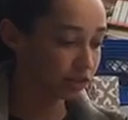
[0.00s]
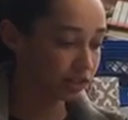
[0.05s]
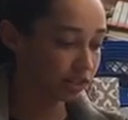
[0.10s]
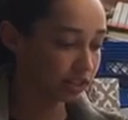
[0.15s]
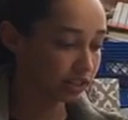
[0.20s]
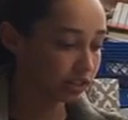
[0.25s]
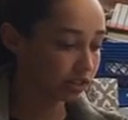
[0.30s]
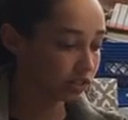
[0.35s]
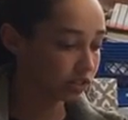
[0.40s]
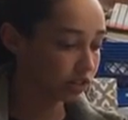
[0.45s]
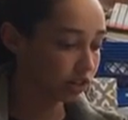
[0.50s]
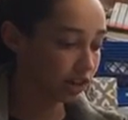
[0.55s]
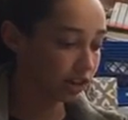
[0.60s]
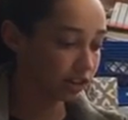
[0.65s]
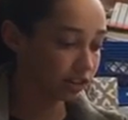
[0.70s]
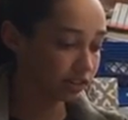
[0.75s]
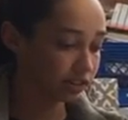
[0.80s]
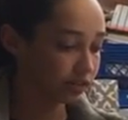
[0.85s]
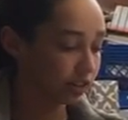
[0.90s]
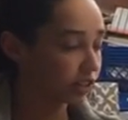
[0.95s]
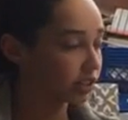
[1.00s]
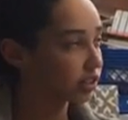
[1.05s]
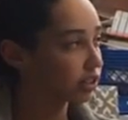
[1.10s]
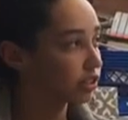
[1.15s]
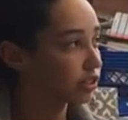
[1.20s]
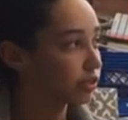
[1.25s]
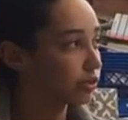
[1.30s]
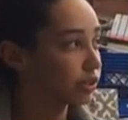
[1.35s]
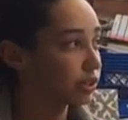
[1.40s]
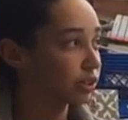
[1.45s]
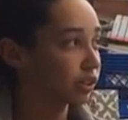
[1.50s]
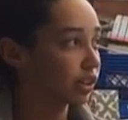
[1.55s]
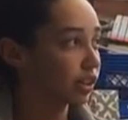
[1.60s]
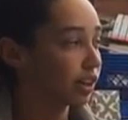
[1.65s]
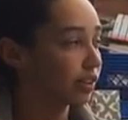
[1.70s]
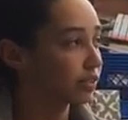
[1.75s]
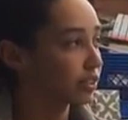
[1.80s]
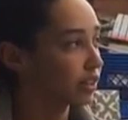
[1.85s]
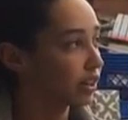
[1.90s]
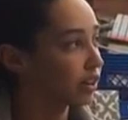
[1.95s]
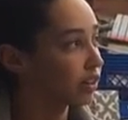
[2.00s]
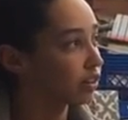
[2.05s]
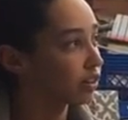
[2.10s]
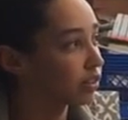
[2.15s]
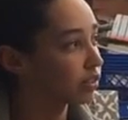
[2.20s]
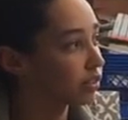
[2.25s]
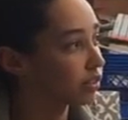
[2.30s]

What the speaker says: needs child affected you and your lifestyle?